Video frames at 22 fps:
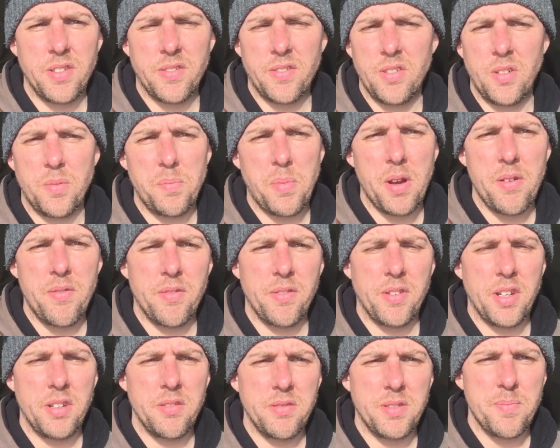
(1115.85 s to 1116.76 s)
I've got both of
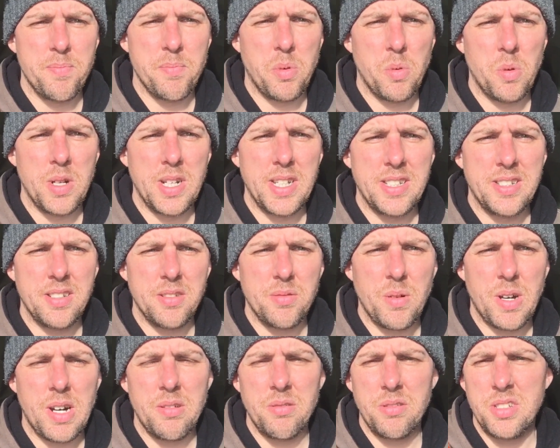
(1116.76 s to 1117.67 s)
those in boilies as
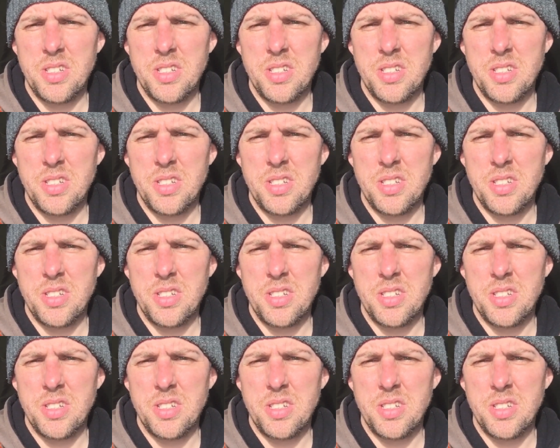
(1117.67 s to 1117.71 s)
well,